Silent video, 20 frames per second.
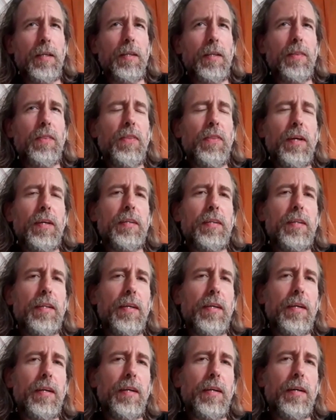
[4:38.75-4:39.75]

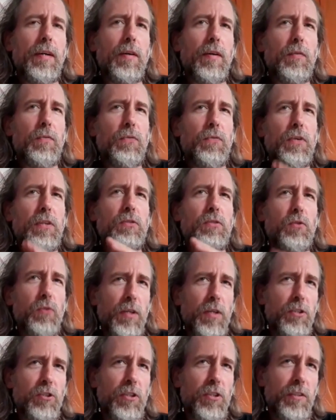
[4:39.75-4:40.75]
then
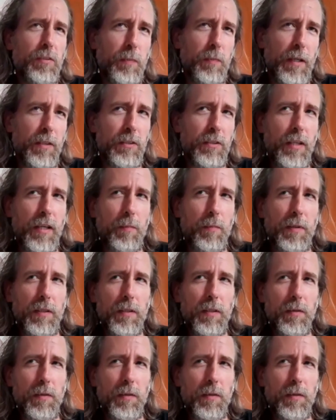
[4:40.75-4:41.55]
frustration is bound to happen.